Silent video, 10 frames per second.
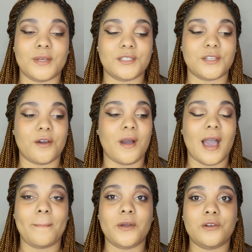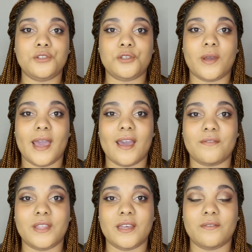So I'm going to
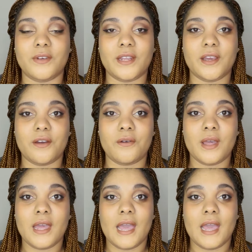have the video